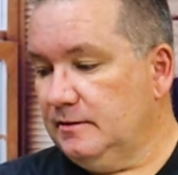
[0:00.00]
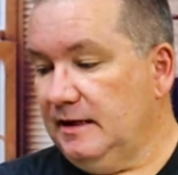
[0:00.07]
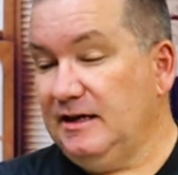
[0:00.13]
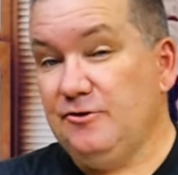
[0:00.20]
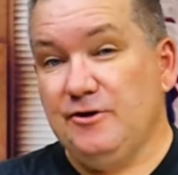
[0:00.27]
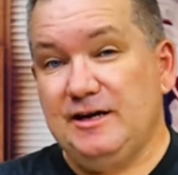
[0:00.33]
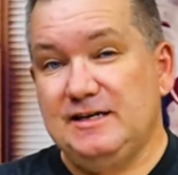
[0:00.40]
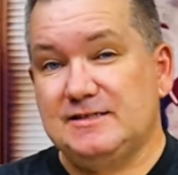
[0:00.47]
The
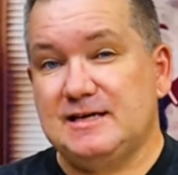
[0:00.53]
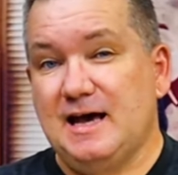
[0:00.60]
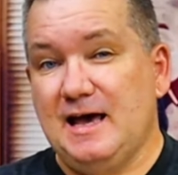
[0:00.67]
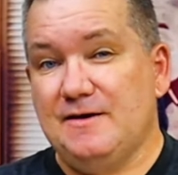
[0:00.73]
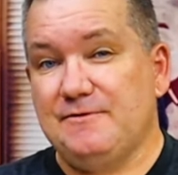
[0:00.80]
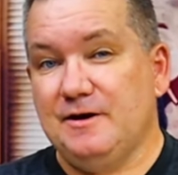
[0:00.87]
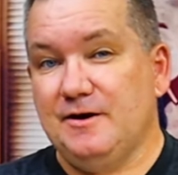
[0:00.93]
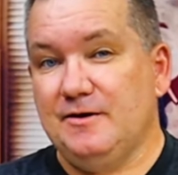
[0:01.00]
ingredients I
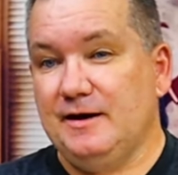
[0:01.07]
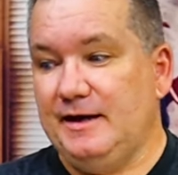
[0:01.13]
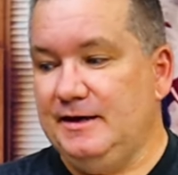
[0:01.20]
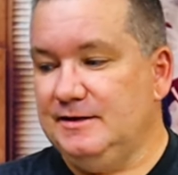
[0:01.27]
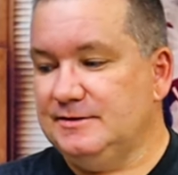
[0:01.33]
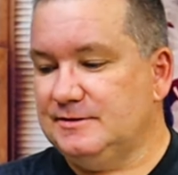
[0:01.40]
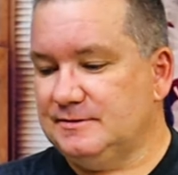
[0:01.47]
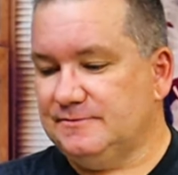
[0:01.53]
have here
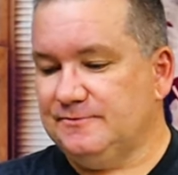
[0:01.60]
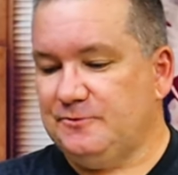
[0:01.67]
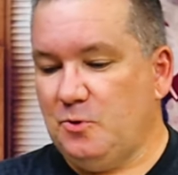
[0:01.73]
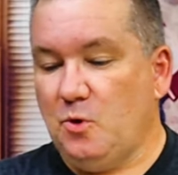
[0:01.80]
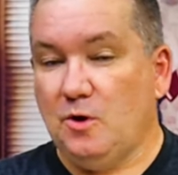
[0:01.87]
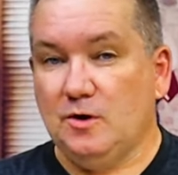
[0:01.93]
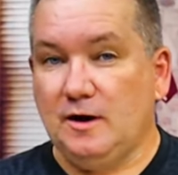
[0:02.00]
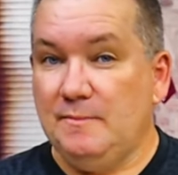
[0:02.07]
is
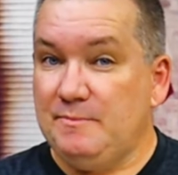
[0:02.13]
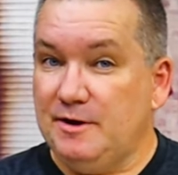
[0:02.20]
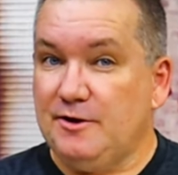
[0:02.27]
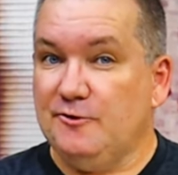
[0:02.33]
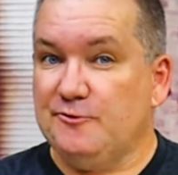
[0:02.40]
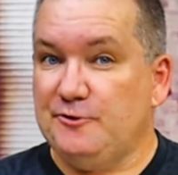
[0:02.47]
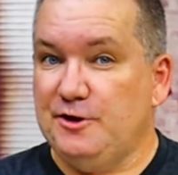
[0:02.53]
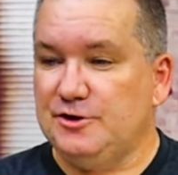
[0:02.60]
for a
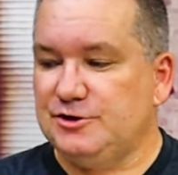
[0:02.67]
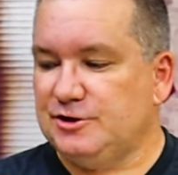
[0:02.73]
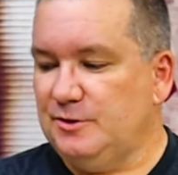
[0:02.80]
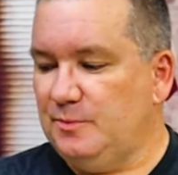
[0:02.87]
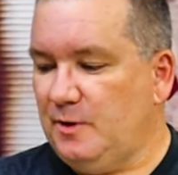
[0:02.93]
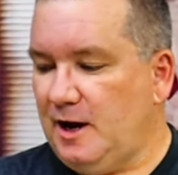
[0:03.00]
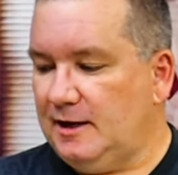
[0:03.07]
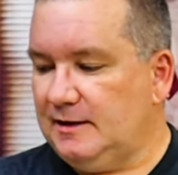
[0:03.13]
bigger fish
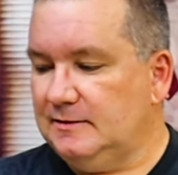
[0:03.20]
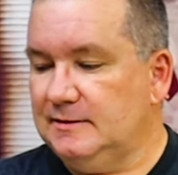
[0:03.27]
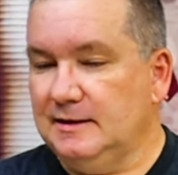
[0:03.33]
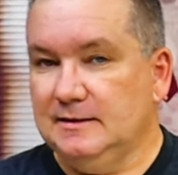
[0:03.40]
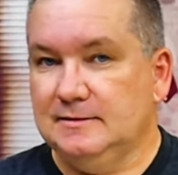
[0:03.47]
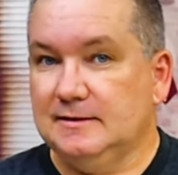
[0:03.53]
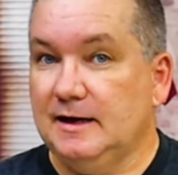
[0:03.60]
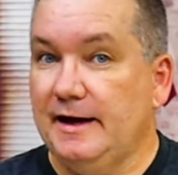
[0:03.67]
than what
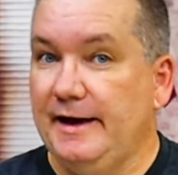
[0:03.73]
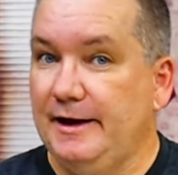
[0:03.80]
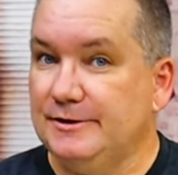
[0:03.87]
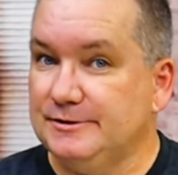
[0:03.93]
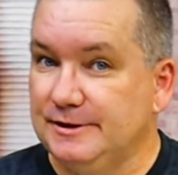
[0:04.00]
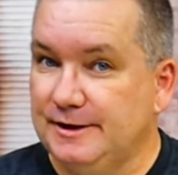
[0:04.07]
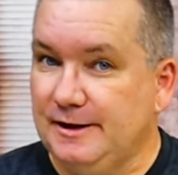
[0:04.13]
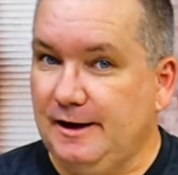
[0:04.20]
I
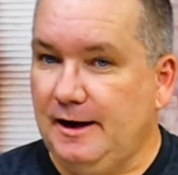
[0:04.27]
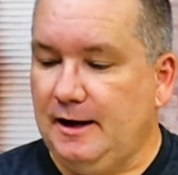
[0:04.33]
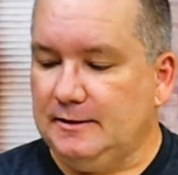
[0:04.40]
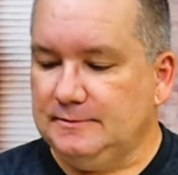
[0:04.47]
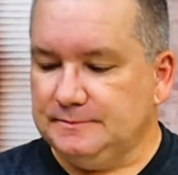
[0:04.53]
actually caught.